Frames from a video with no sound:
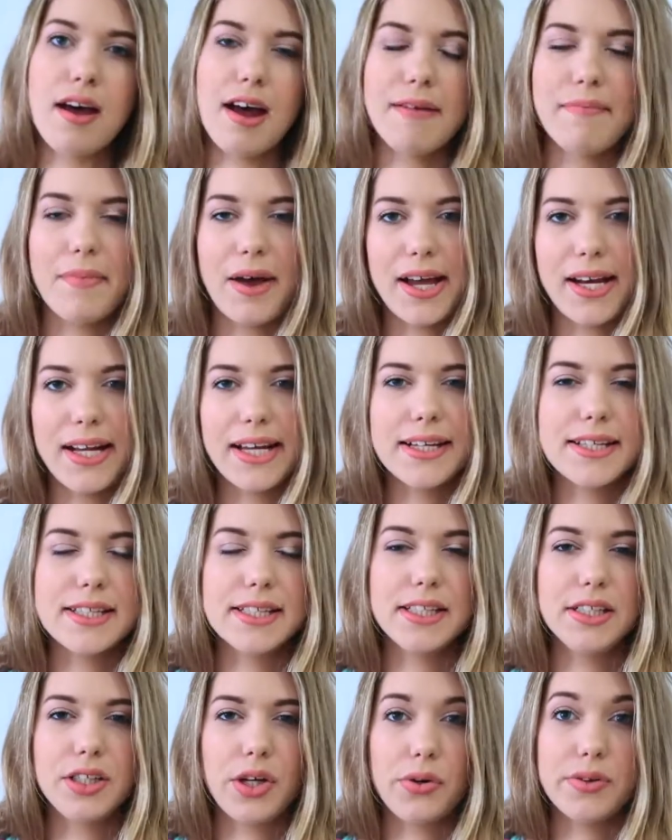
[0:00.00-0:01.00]
I might
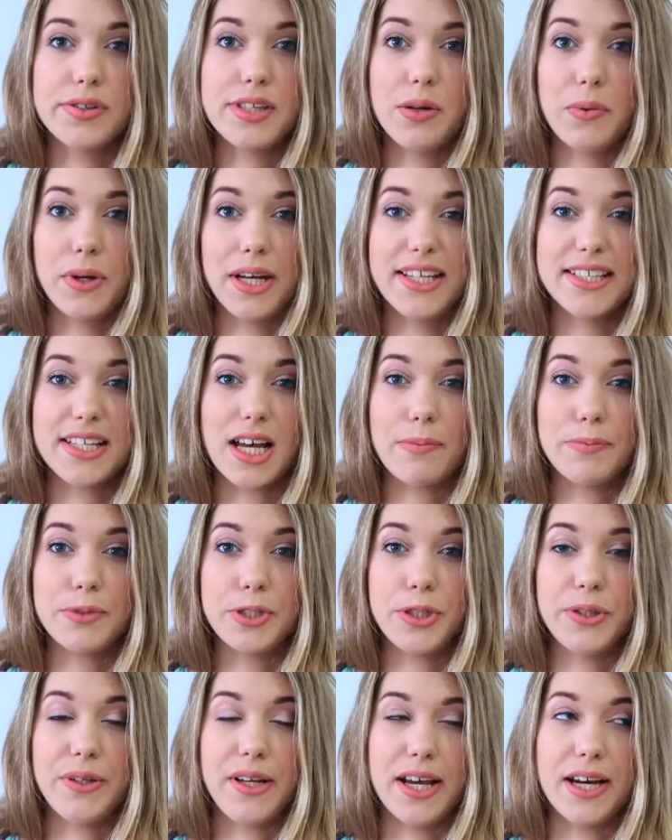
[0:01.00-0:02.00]
actually go see what he's up
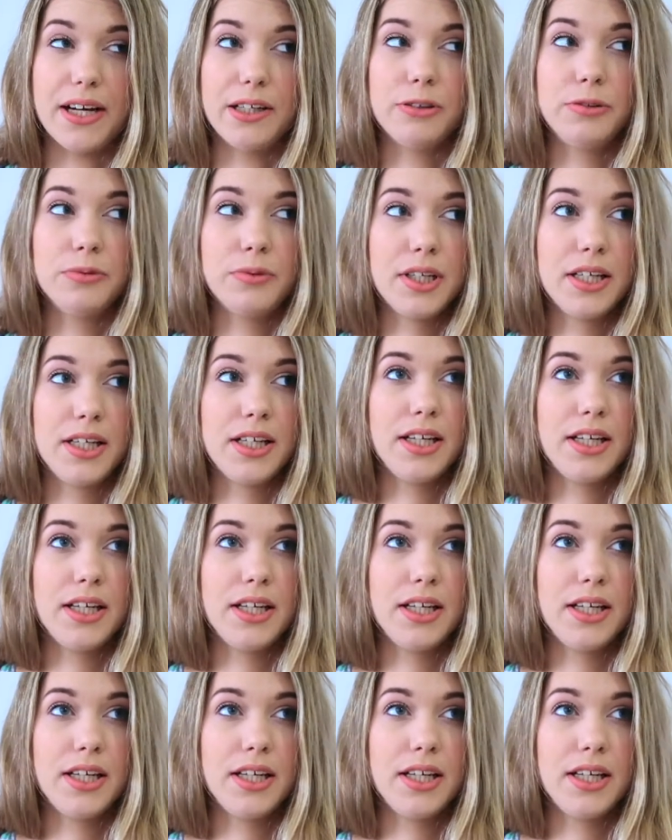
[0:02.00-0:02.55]
to now